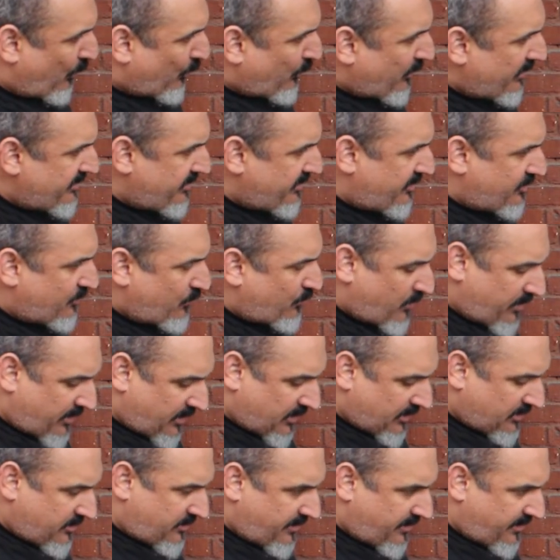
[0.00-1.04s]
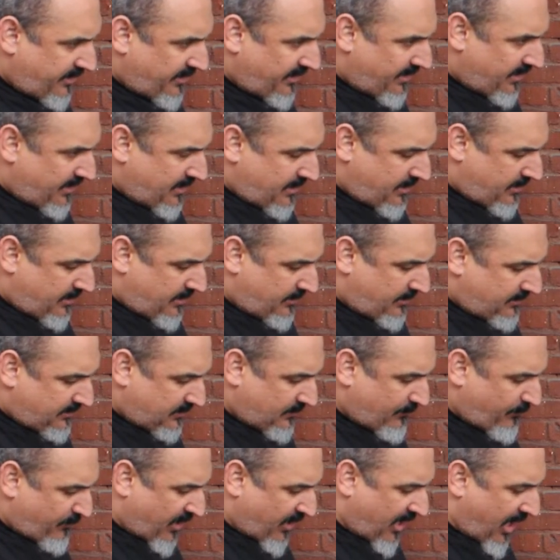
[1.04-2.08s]
Marissa Swiderski
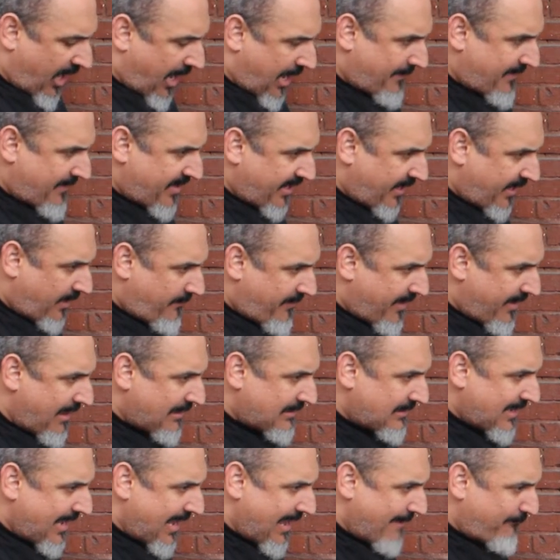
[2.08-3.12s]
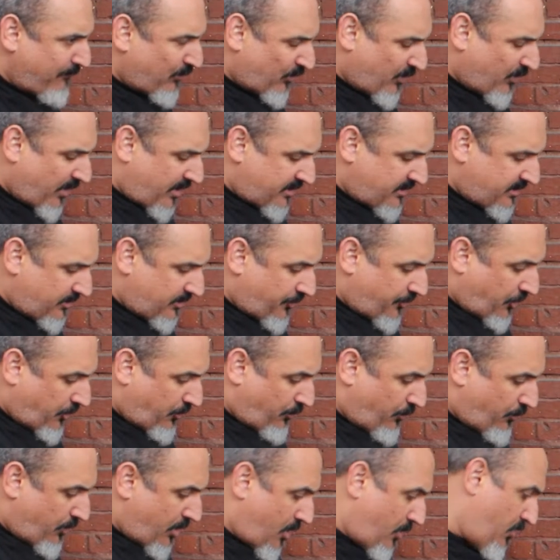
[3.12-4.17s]
is commenting about that. Marissa, do
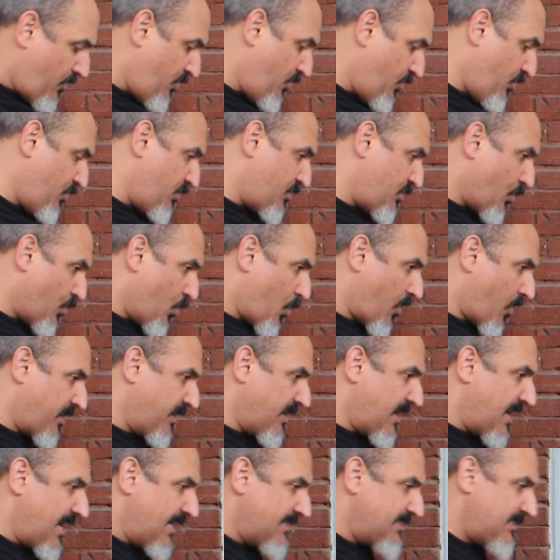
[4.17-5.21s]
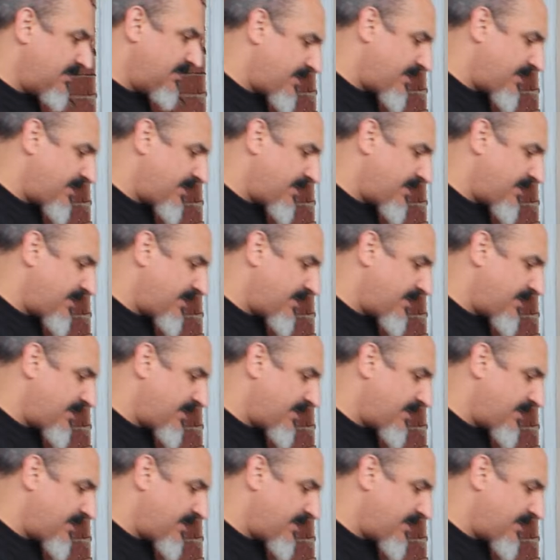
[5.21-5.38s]
you know who's organizing